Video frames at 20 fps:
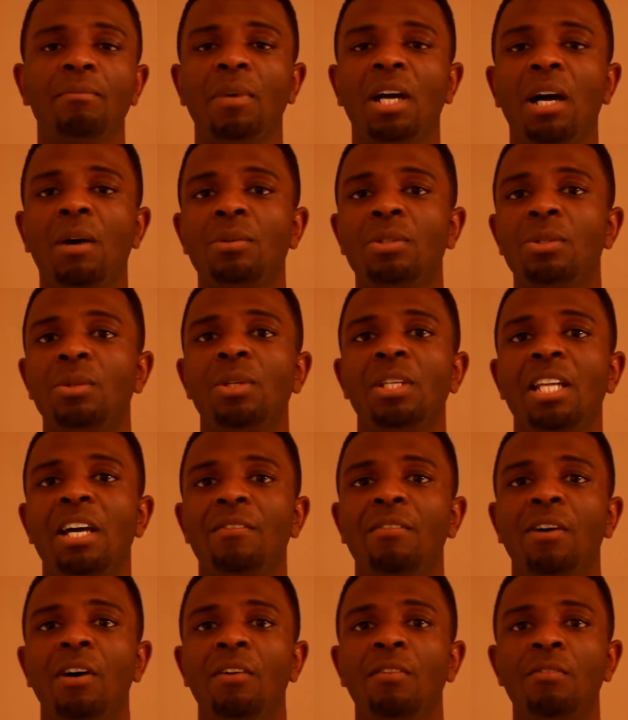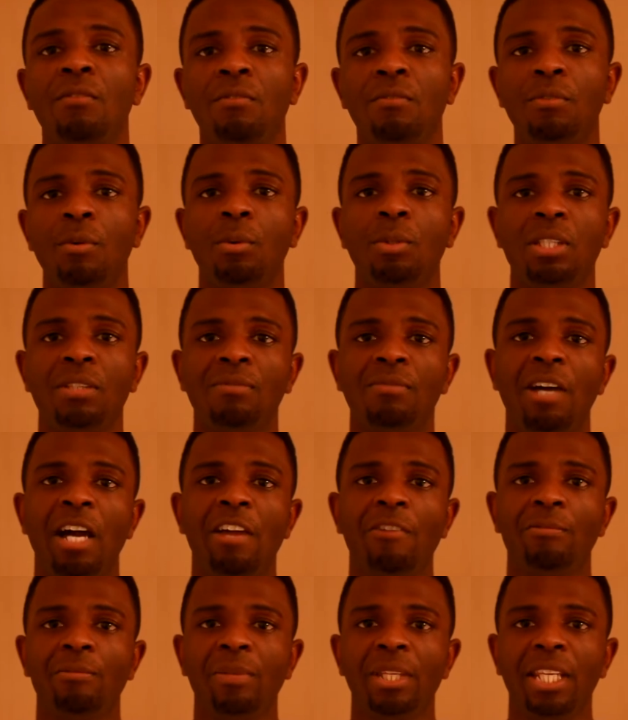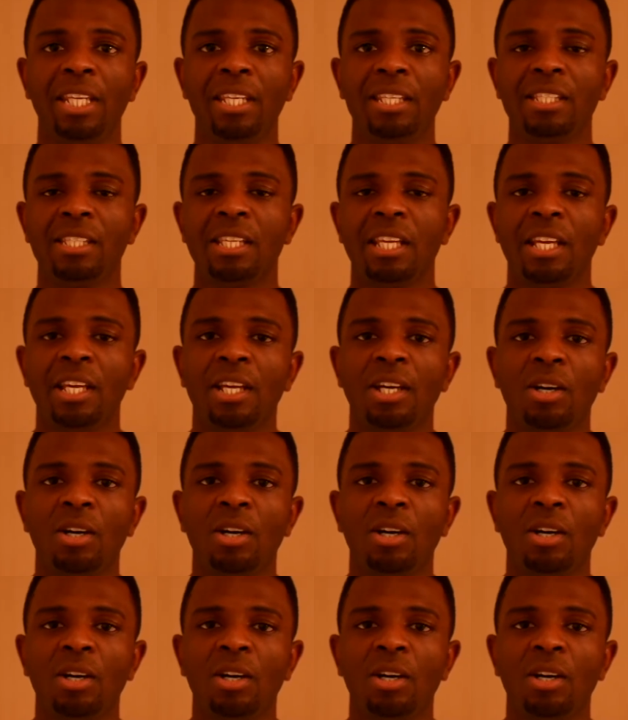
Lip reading: I'll do another 45 minutes